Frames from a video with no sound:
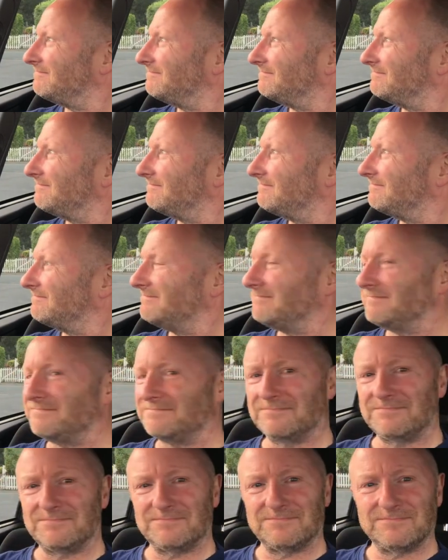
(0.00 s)

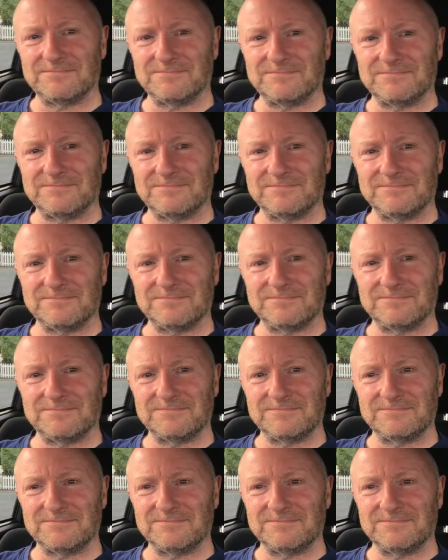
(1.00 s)
(silence)